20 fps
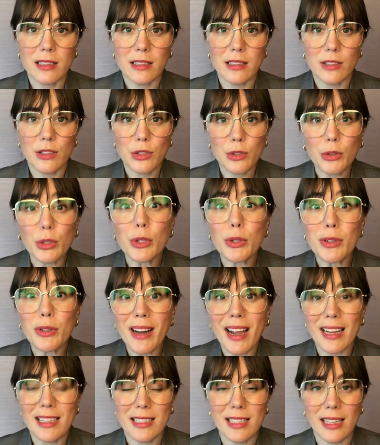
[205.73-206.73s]

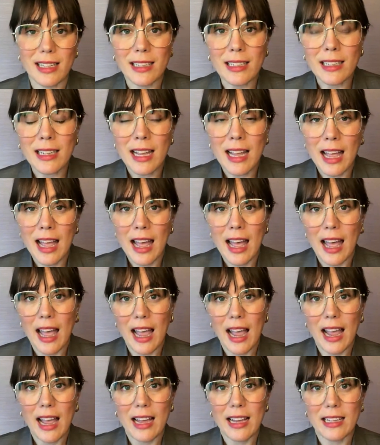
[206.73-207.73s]
scrutinizing.
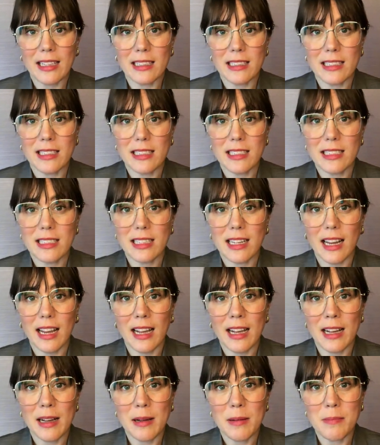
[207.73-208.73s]
And
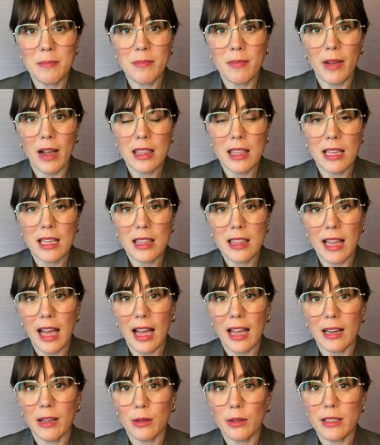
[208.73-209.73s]
I think
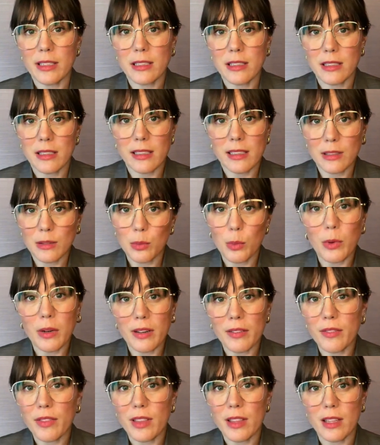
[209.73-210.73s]
that is
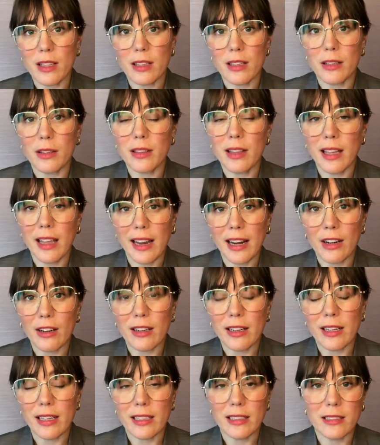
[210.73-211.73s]
one of the
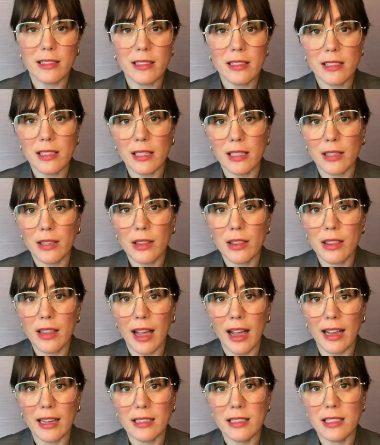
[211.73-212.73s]
areas
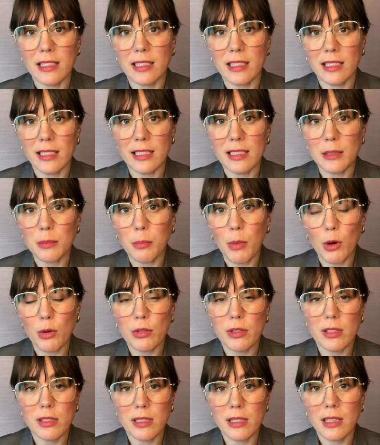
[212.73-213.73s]
that is
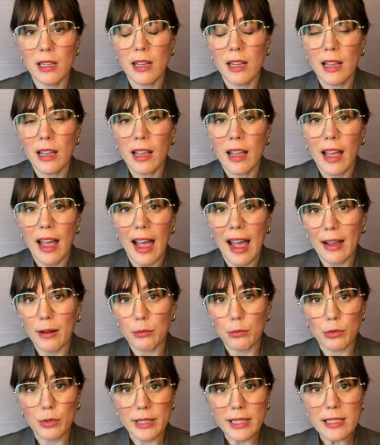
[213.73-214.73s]
most at
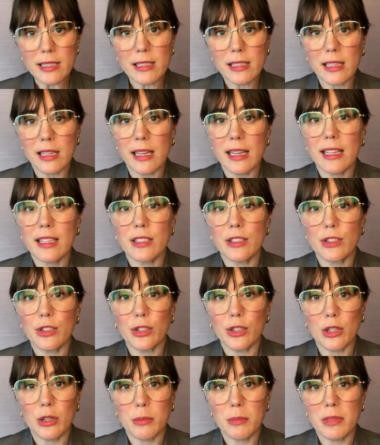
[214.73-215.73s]
risk in
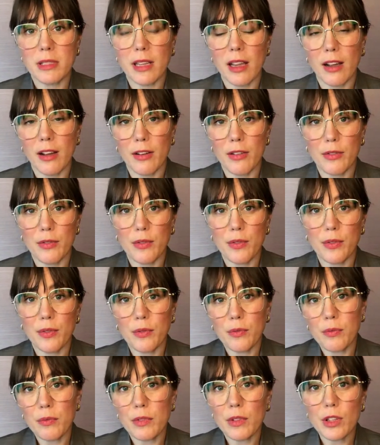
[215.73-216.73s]
terms of
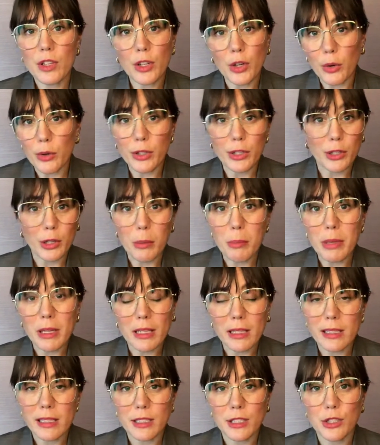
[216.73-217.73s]
your
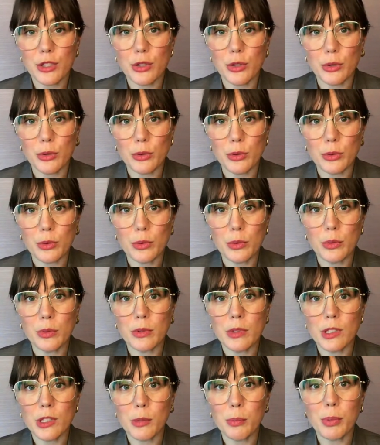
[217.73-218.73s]
ability to
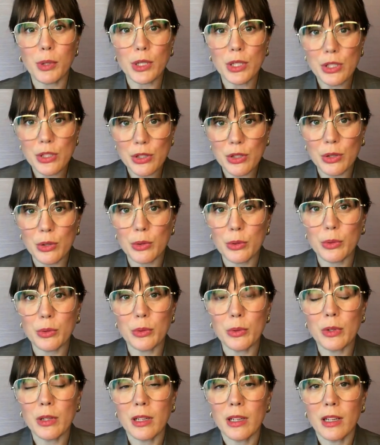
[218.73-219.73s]

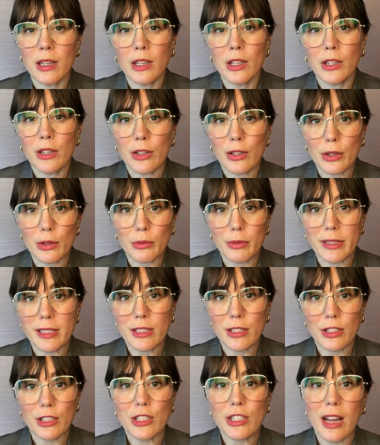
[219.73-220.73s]
pursue your
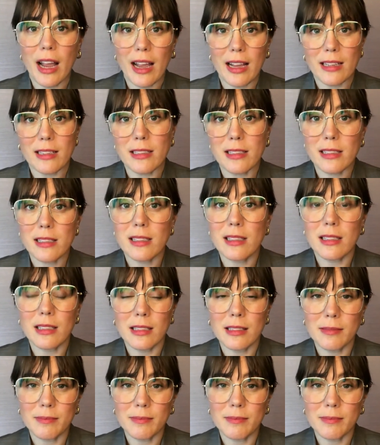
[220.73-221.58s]
research as